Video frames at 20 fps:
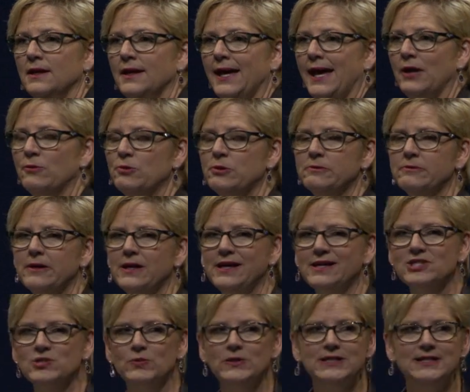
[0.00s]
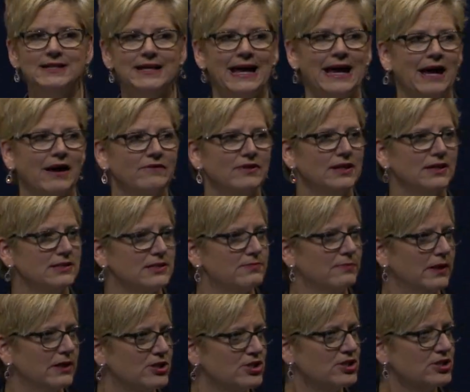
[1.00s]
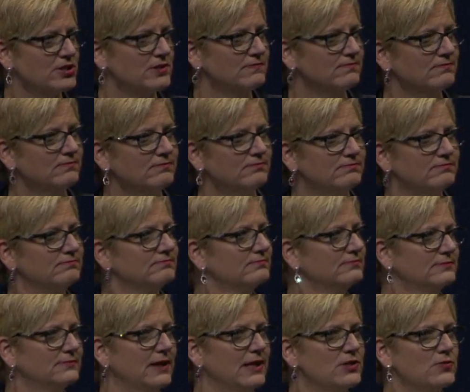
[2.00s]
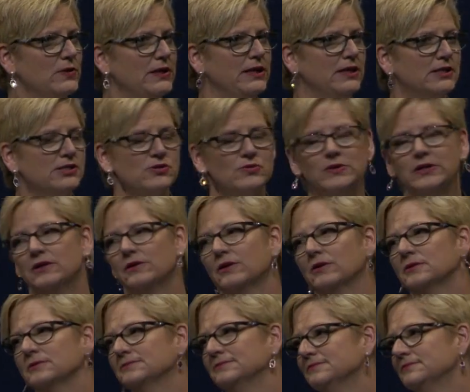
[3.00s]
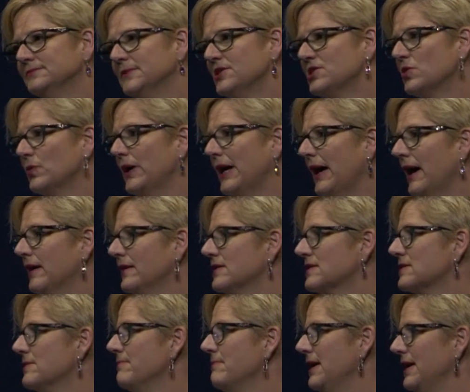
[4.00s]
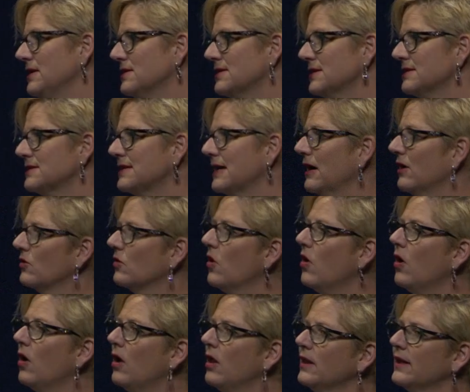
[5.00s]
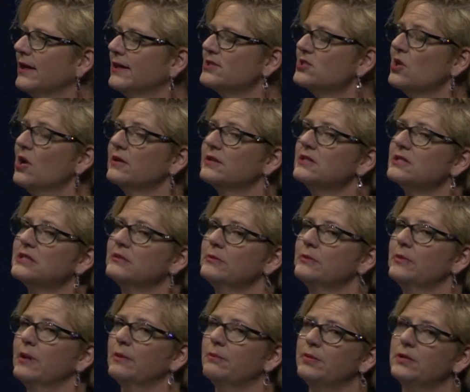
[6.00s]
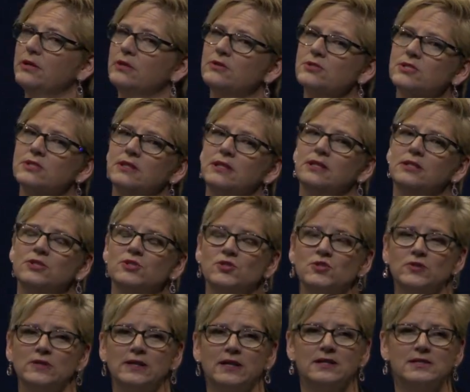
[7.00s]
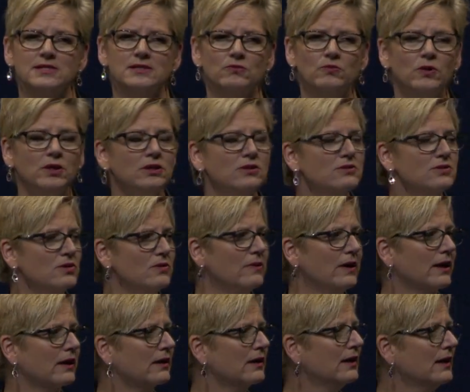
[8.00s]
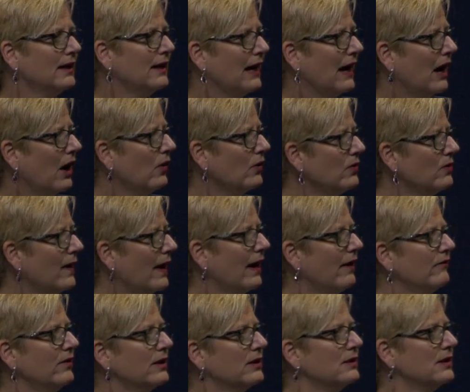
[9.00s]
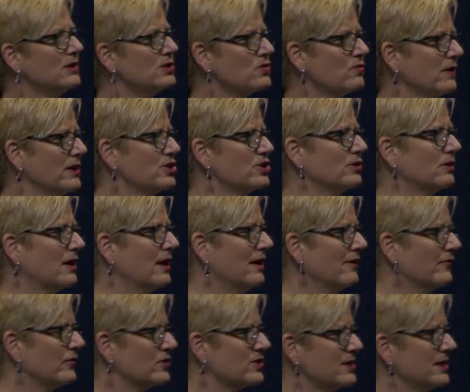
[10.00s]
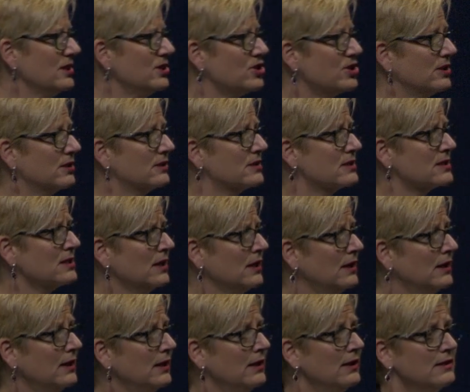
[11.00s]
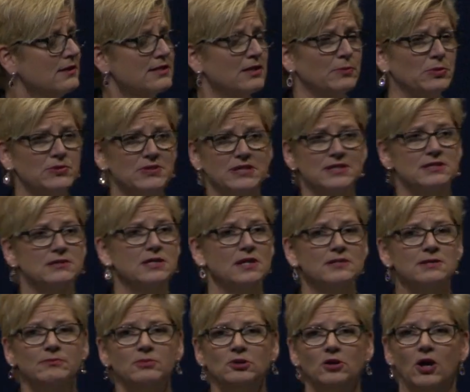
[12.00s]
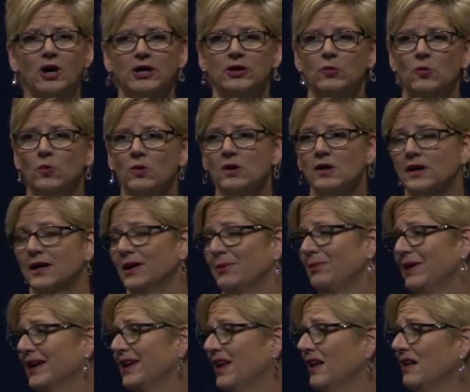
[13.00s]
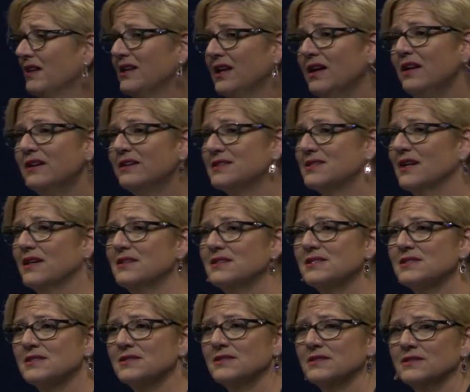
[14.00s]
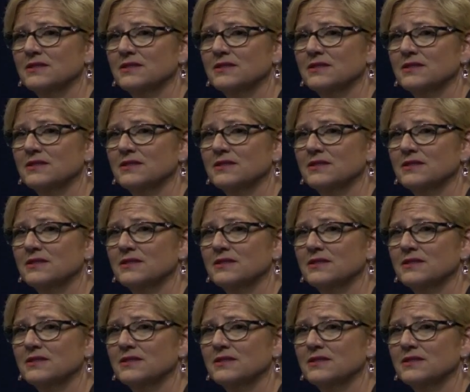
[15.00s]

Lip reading: And we realized we didn't have it as much as we needed to either. And so we had this amazing town hall, and I talked to some of my peers in the industry, and I said, what are you doing? How are you having these racial conversations? Some people say it doesn't belong in work, and I'm like, hell yeah, it does.